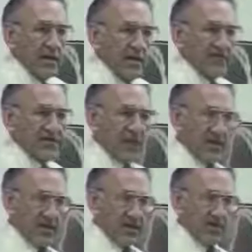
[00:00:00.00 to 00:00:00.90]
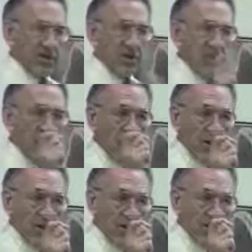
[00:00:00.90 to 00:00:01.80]
if suddenly you see a
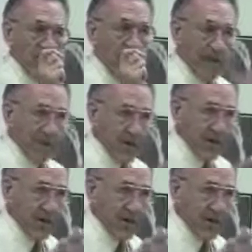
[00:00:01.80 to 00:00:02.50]
cobra going to pop you